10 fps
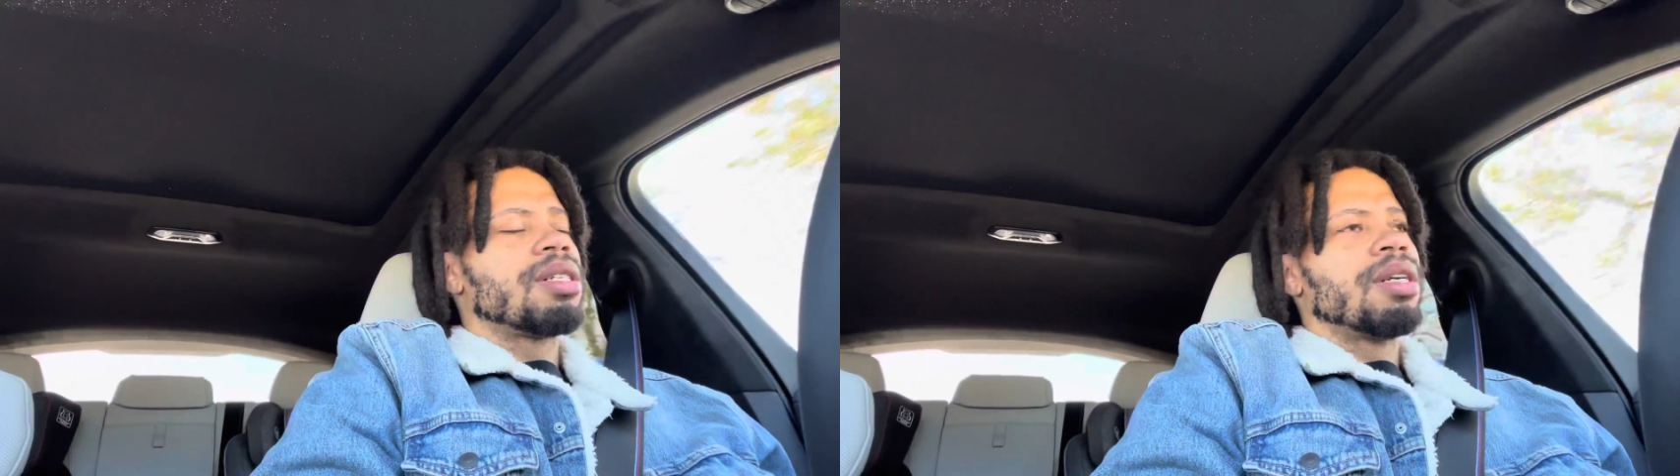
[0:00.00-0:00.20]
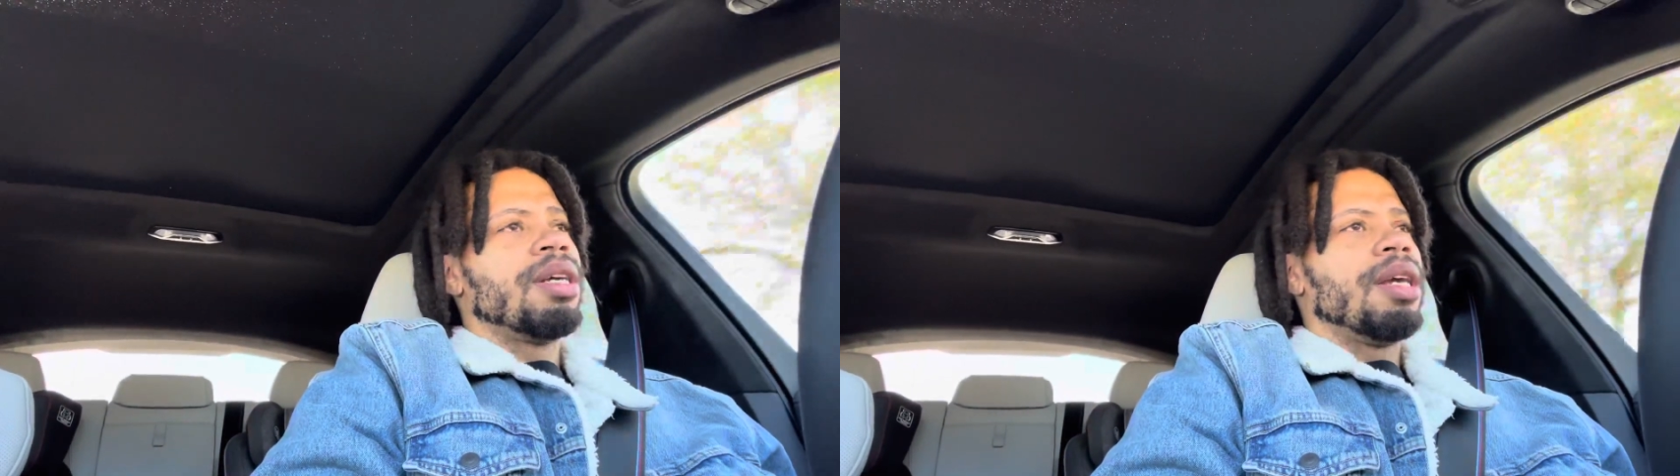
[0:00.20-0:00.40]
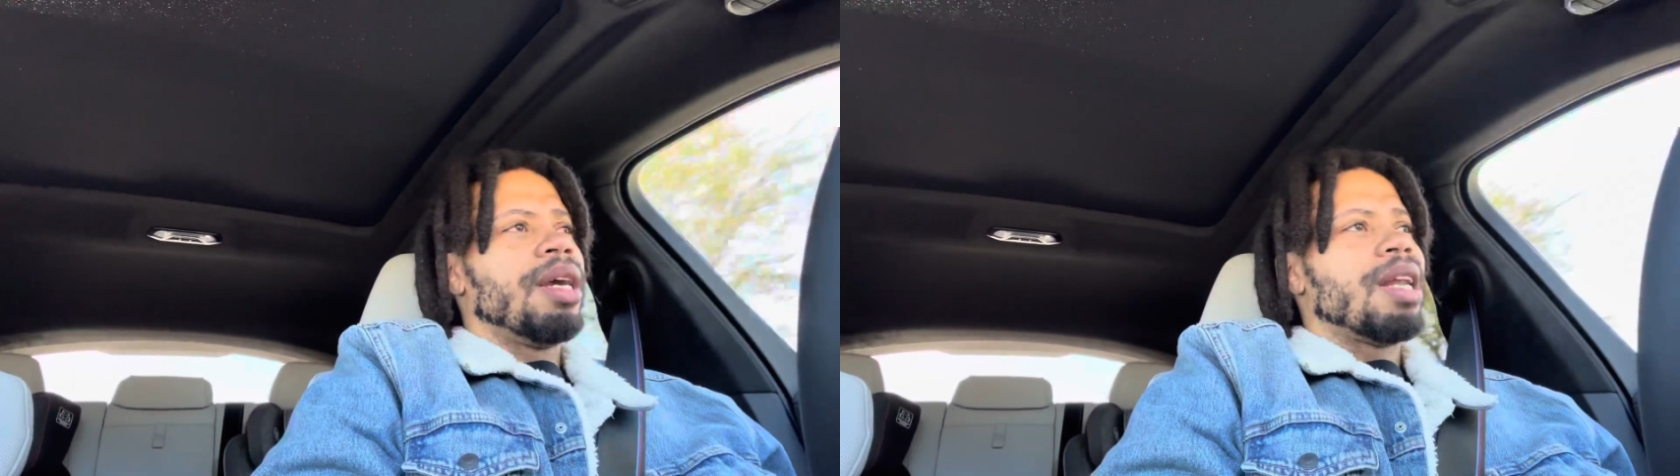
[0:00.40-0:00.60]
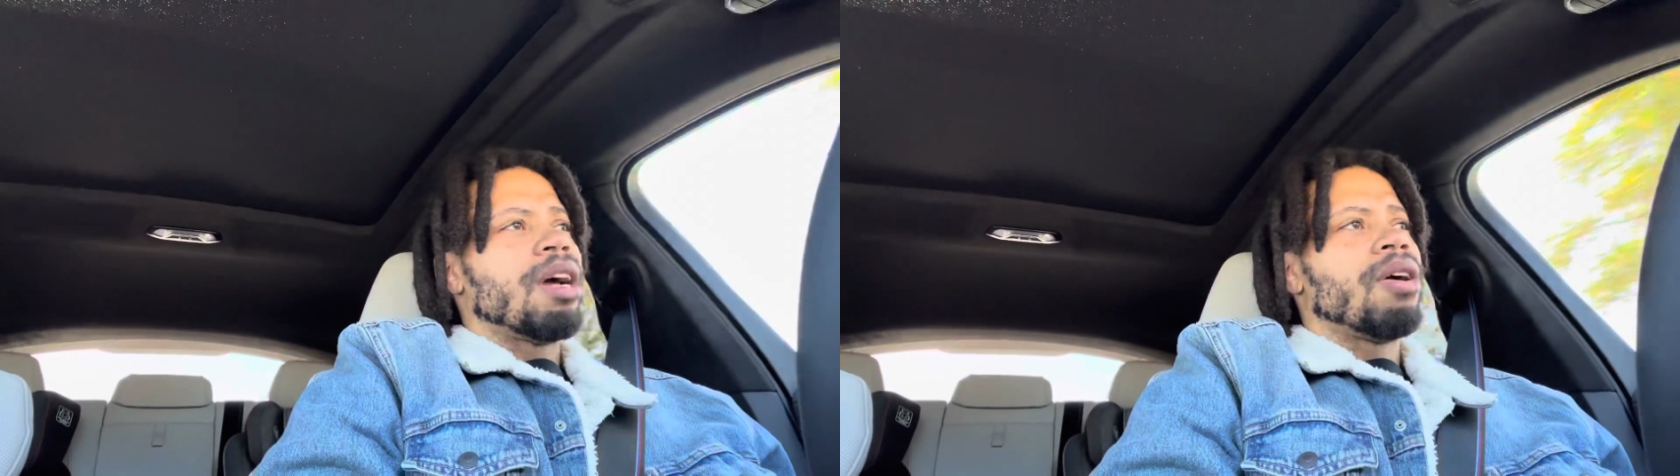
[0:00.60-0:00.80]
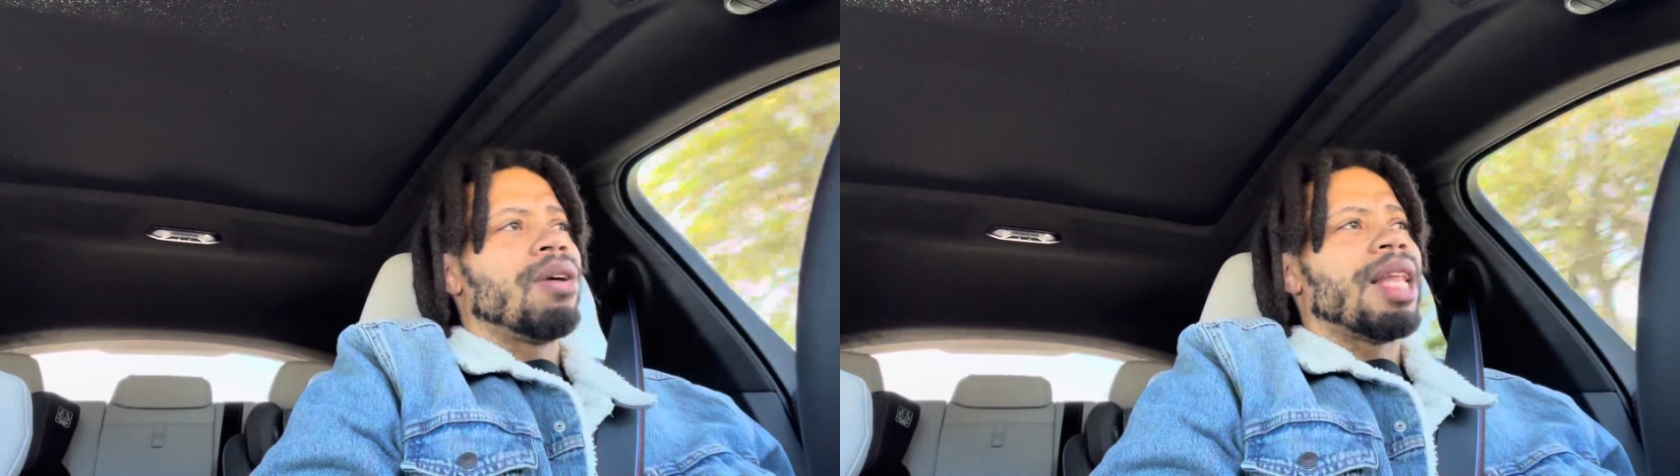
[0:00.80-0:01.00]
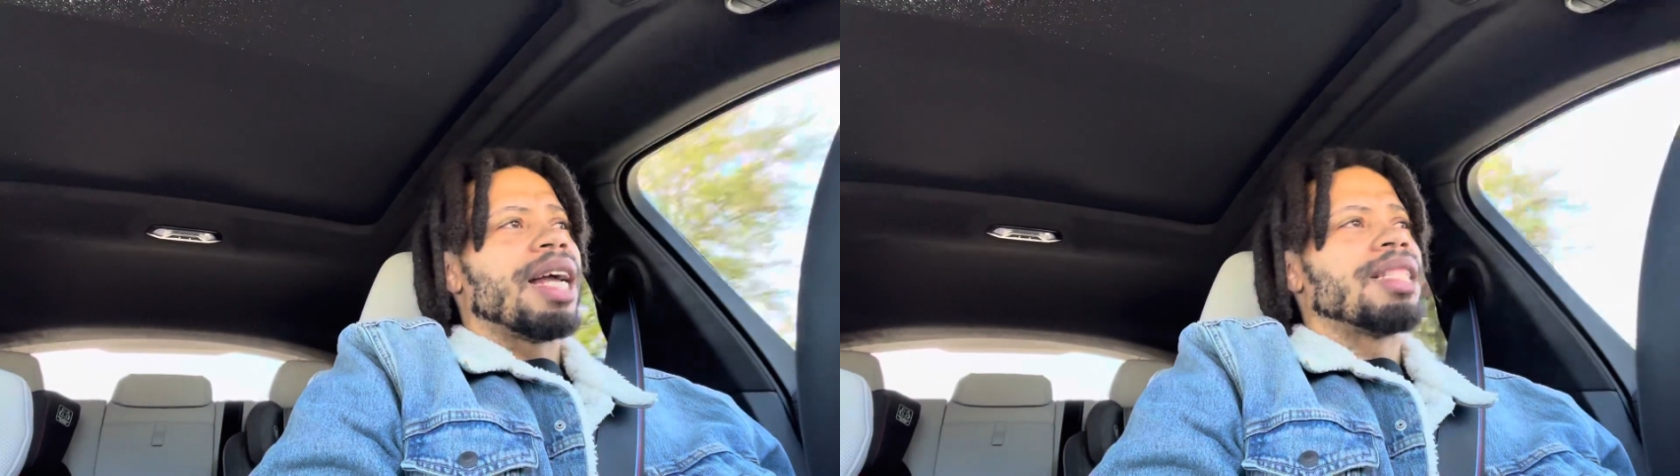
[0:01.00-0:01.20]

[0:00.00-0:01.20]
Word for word: And I earned like